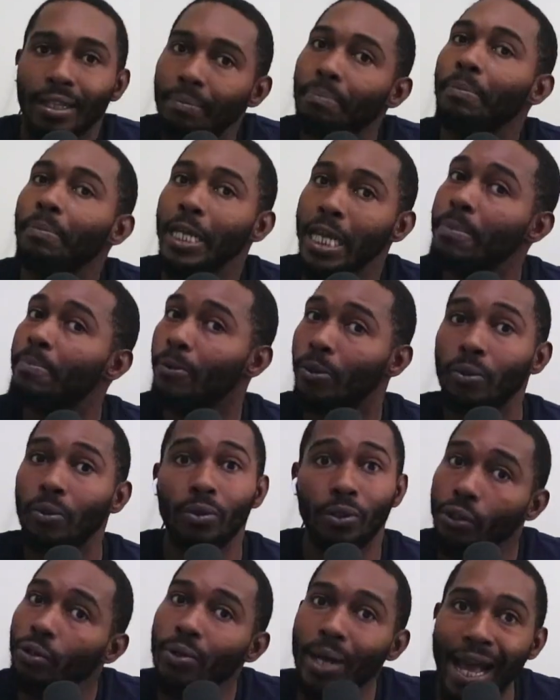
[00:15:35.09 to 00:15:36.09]
People
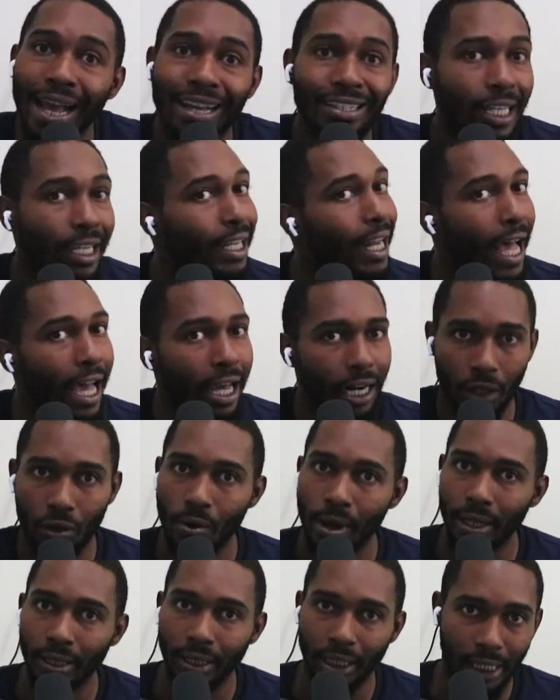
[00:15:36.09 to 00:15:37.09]
do ask a lot of
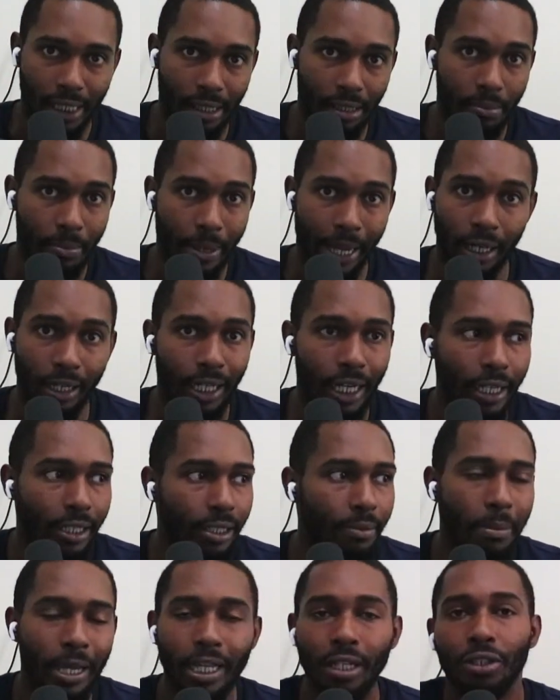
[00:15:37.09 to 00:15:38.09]
questions, man, and it
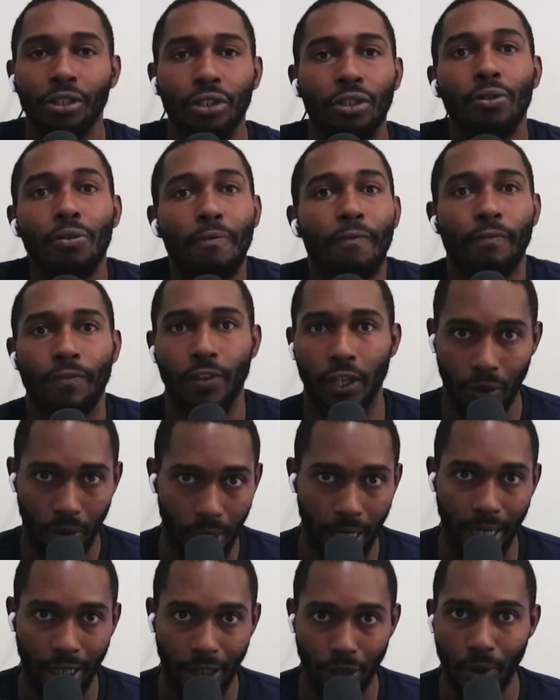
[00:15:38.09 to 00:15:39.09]
makes you feel
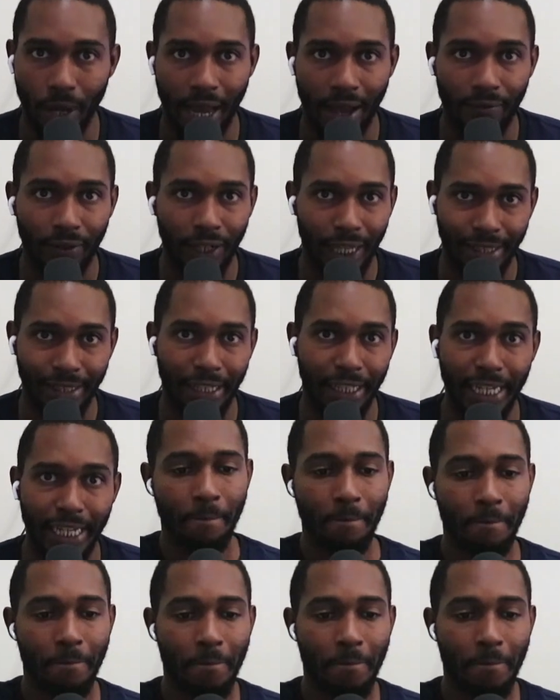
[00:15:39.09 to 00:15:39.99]
like you have less integrity.